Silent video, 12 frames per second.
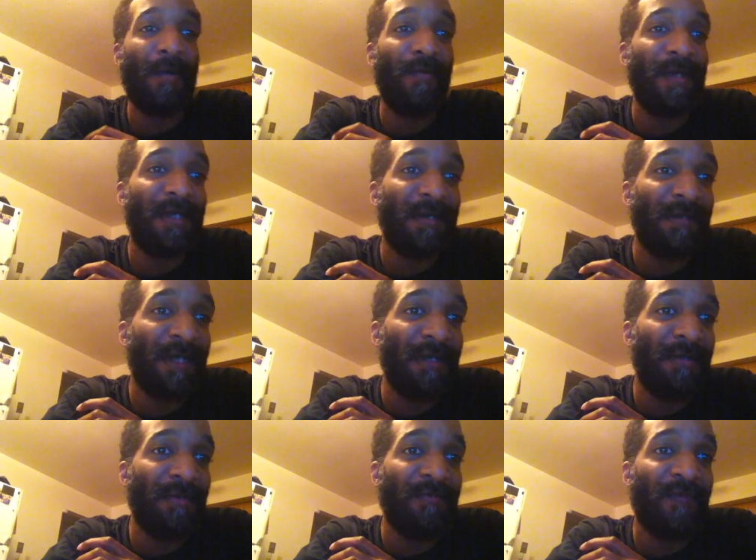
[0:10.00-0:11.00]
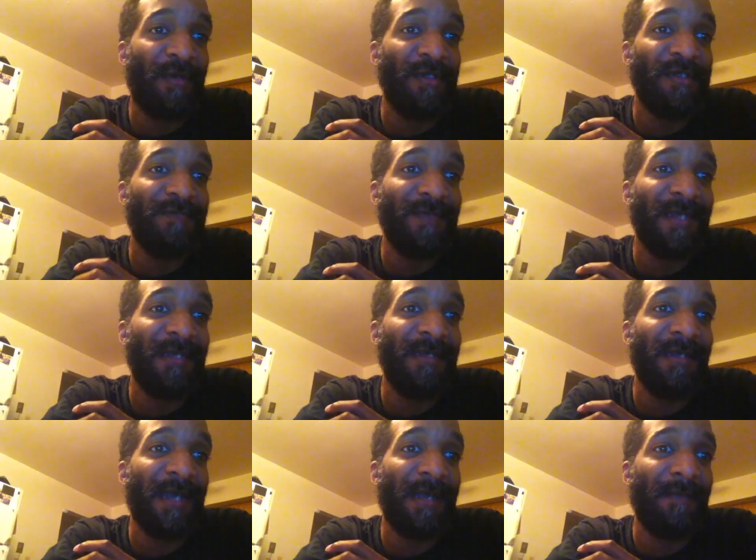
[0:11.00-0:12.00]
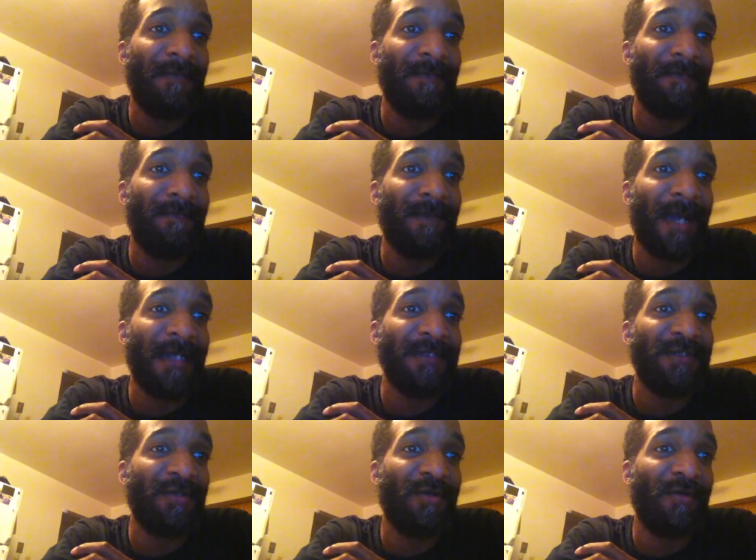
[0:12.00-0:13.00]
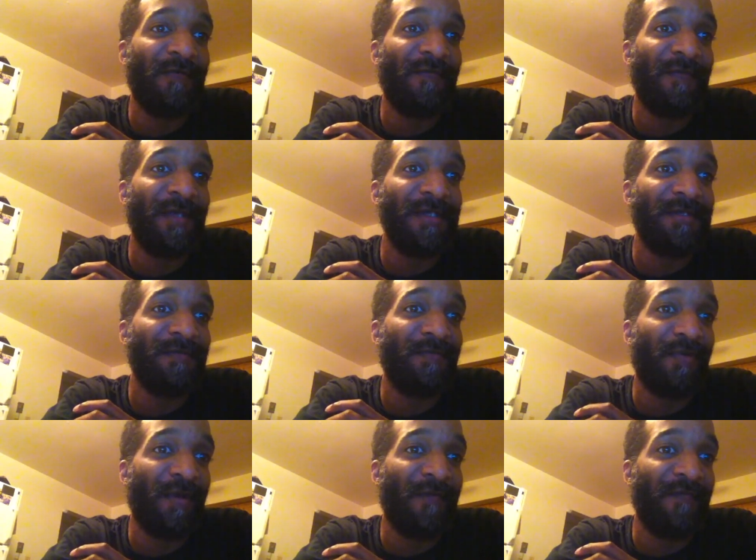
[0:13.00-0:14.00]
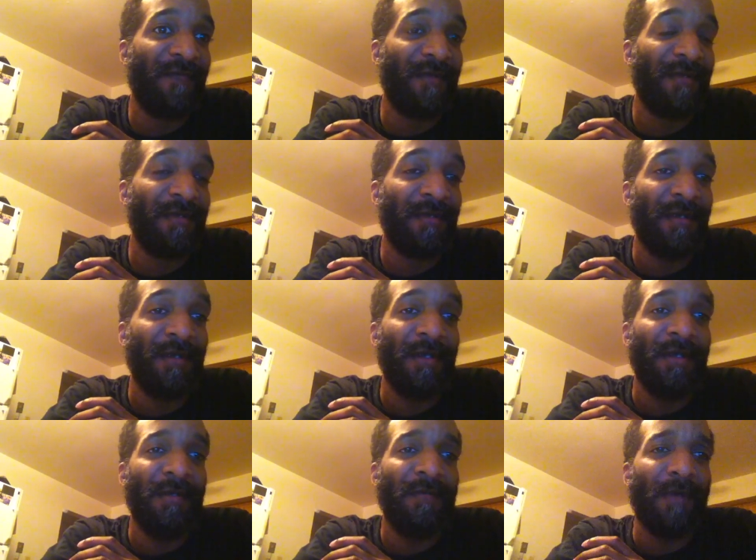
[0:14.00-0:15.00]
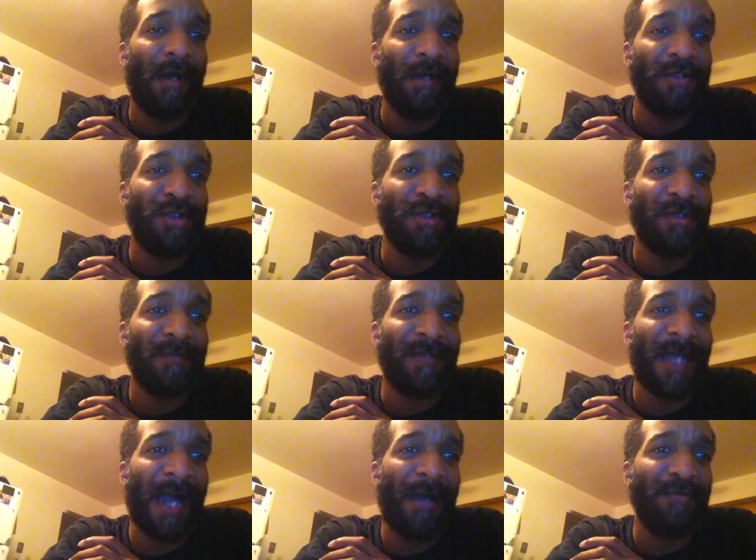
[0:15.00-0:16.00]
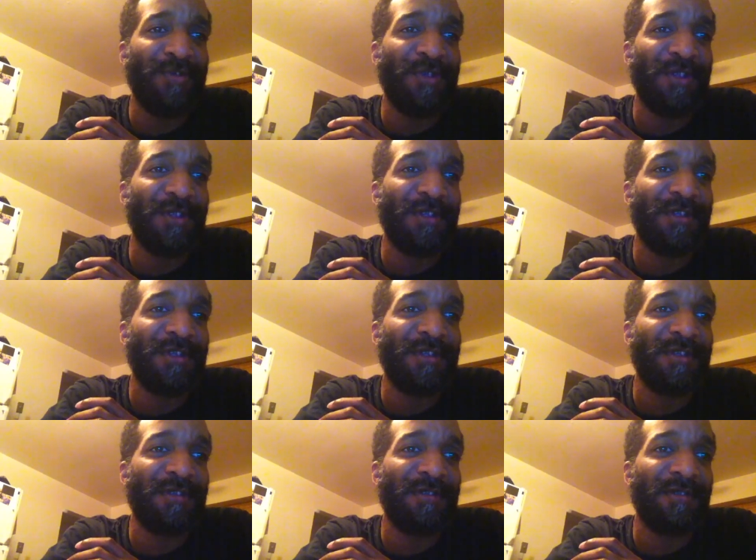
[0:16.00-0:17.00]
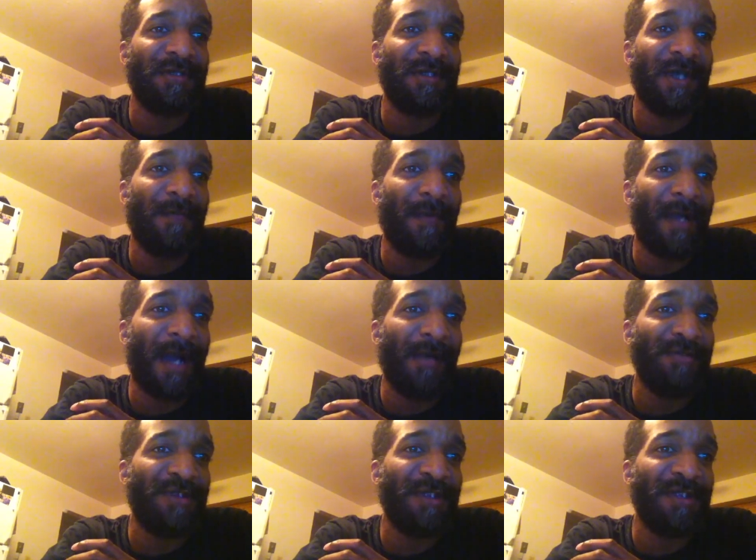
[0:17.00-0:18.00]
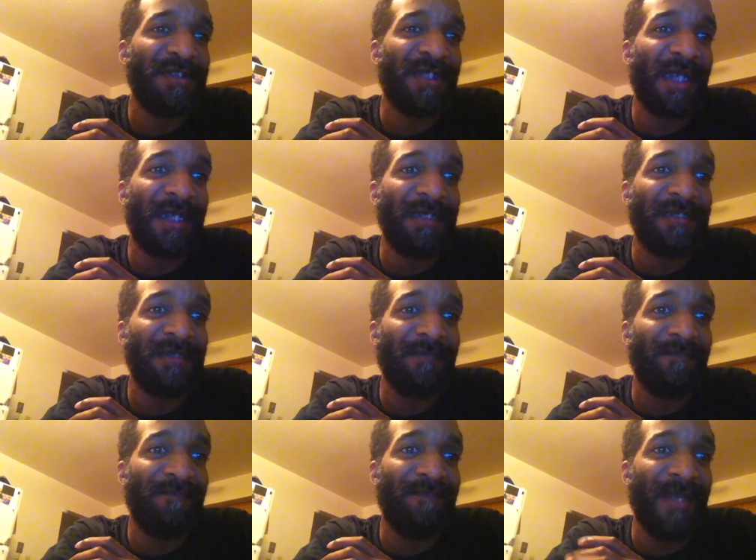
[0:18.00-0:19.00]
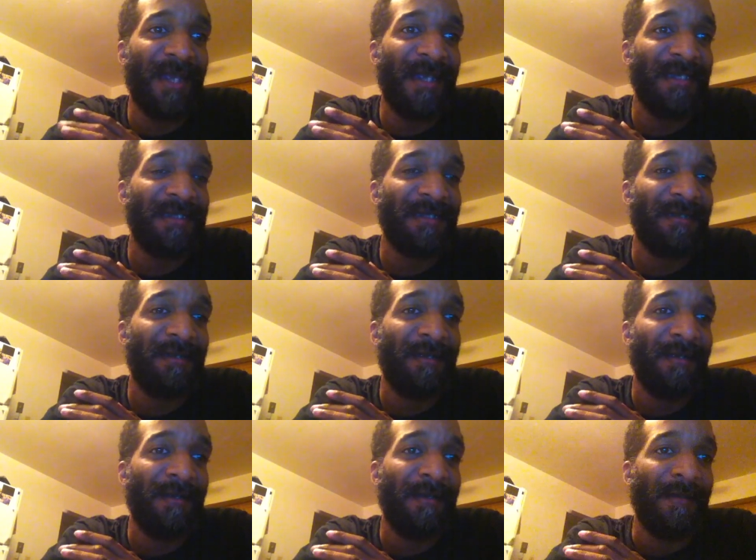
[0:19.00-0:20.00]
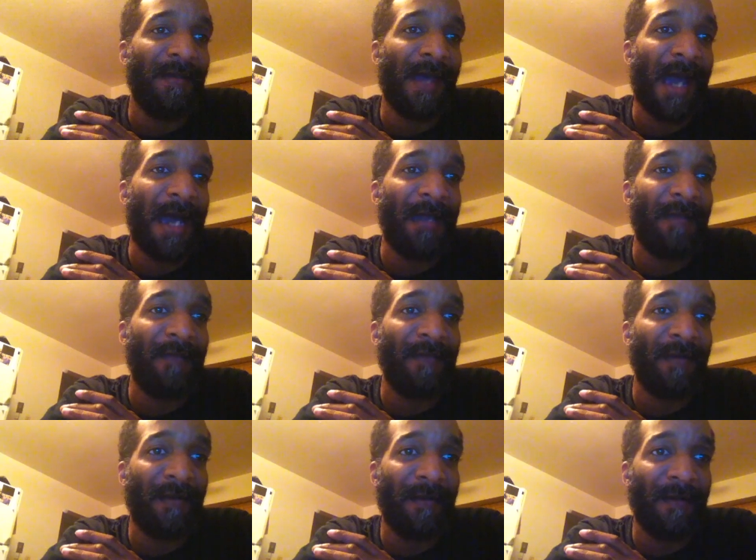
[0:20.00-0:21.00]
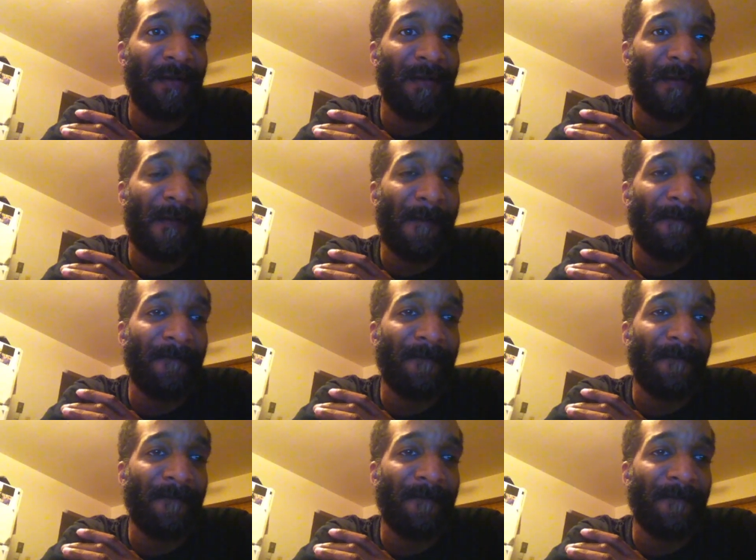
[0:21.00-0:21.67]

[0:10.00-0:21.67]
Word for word: I went to, uh, first me and my ex-girlfriend's boyfriend uh, took some couches, a couple couches and some beds out of uh,